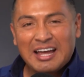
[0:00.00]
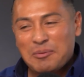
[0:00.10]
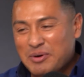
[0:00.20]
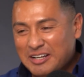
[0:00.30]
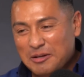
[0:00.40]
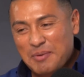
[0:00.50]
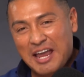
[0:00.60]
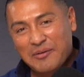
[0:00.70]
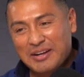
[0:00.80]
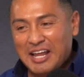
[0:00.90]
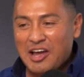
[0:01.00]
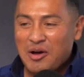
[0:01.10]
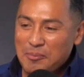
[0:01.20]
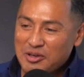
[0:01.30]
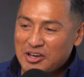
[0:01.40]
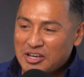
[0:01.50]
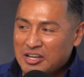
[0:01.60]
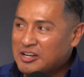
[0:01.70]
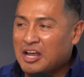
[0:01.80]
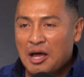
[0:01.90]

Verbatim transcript: I got money in the bank right now. I'm good.